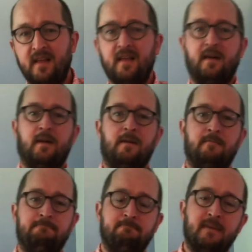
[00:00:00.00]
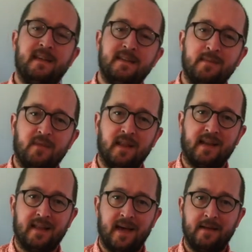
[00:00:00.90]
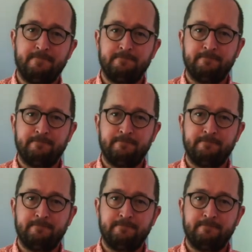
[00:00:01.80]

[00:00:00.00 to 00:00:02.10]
4. Something like that.